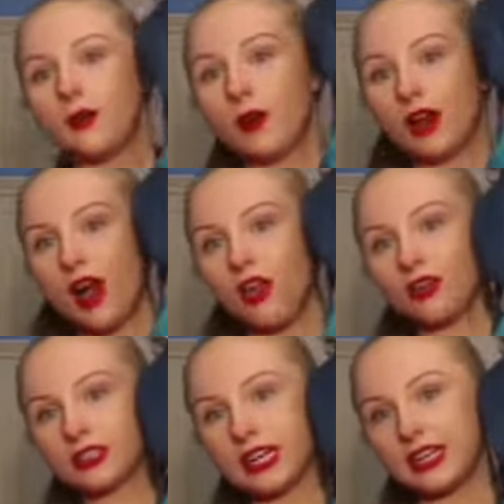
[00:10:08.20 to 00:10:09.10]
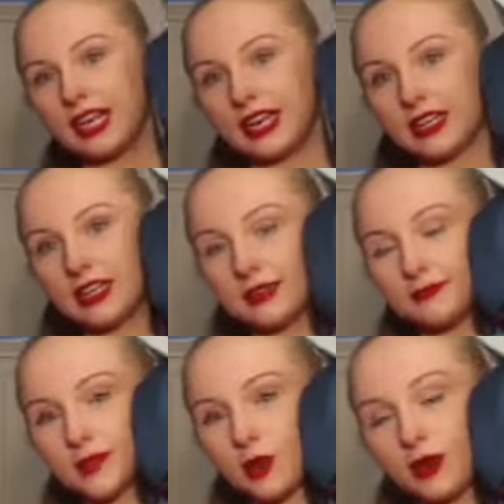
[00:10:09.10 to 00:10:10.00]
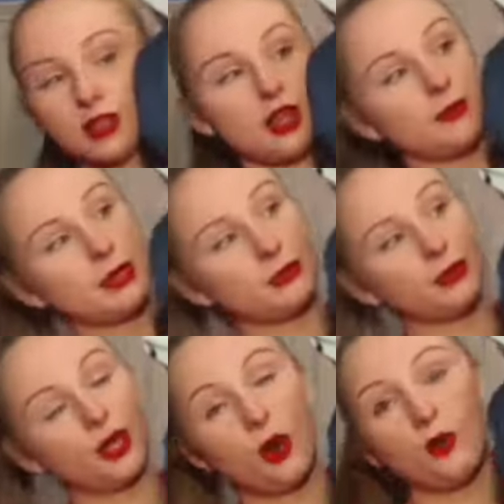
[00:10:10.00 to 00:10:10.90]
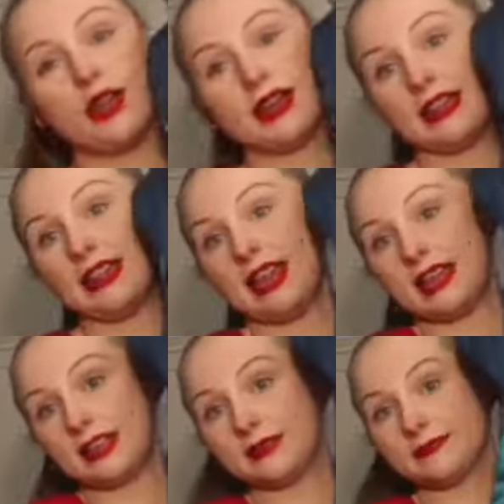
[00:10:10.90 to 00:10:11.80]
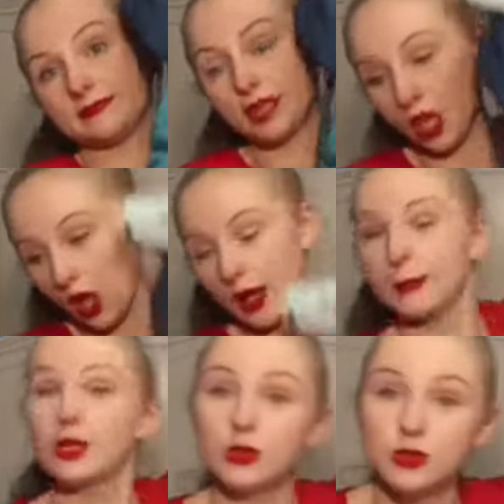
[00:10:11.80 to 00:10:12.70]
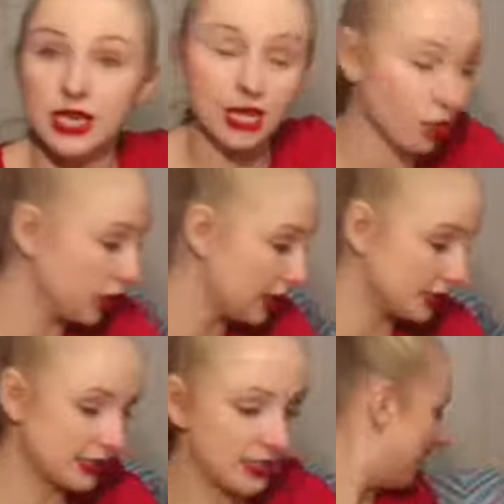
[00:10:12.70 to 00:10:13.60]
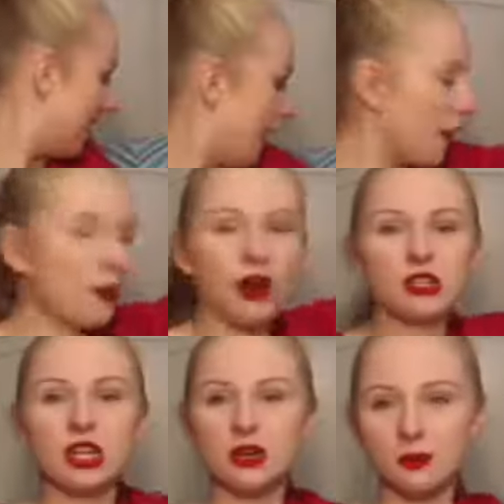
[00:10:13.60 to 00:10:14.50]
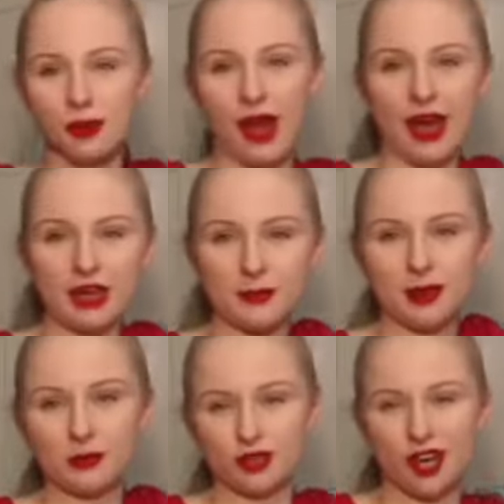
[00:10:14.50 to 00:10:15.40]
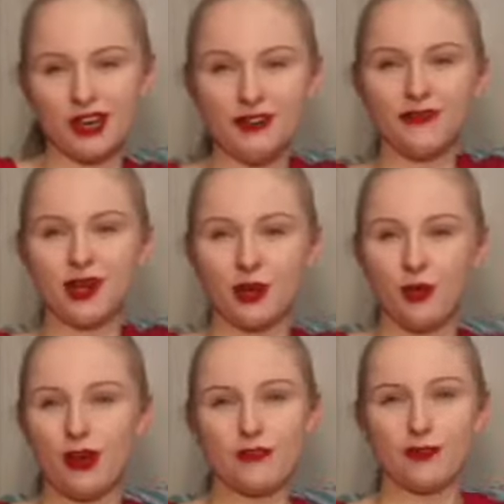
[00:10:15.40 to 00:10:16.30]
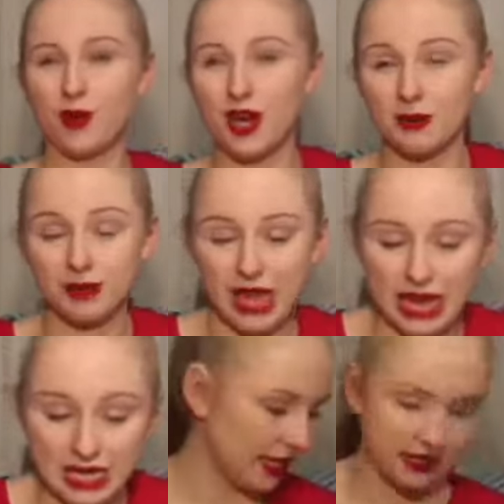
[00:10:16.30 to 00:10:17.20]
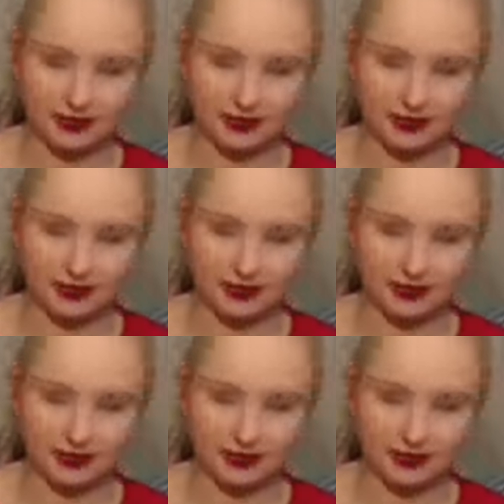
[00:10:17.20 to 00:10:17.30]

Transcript: what colors I like, or a lot of people know that I like? Blues and greens. I wear a lot of black, but I'm trying to veer away from wearing black